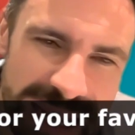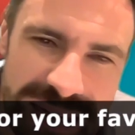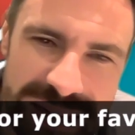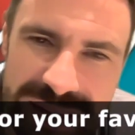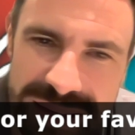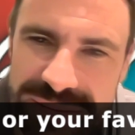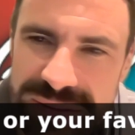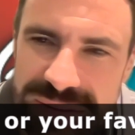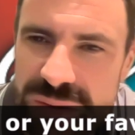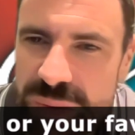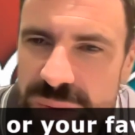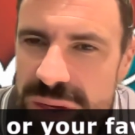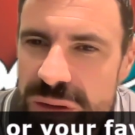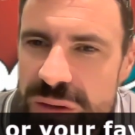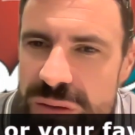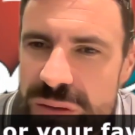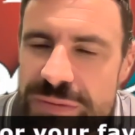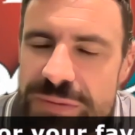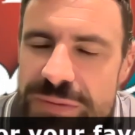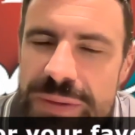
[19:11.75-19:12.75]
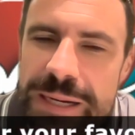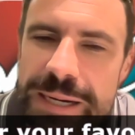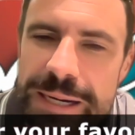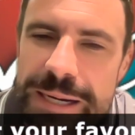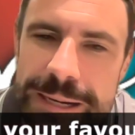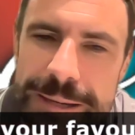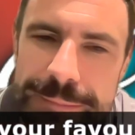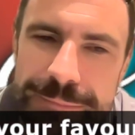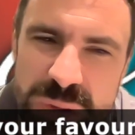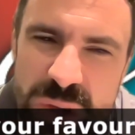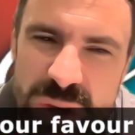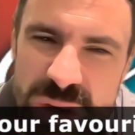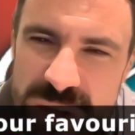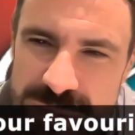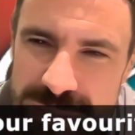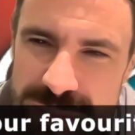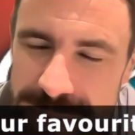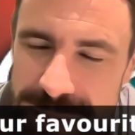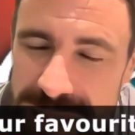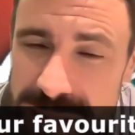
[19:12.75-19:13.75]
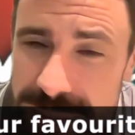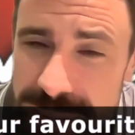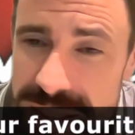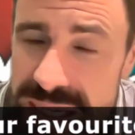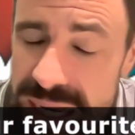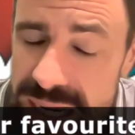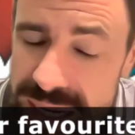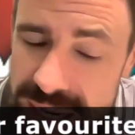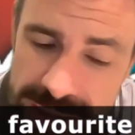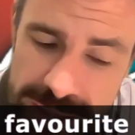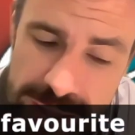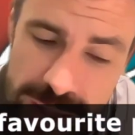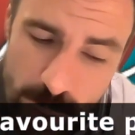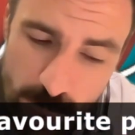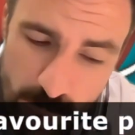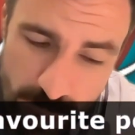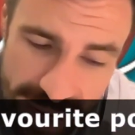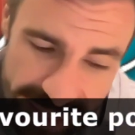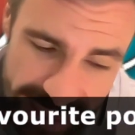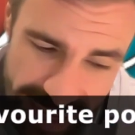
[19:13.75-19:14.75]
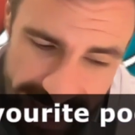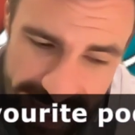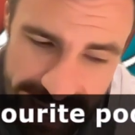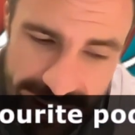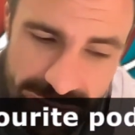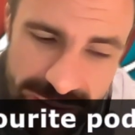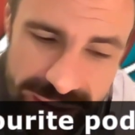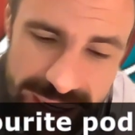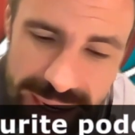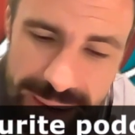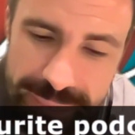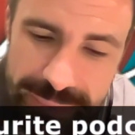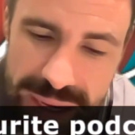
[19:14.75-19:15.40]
11, 12, girls maybe a little bit younger, where that area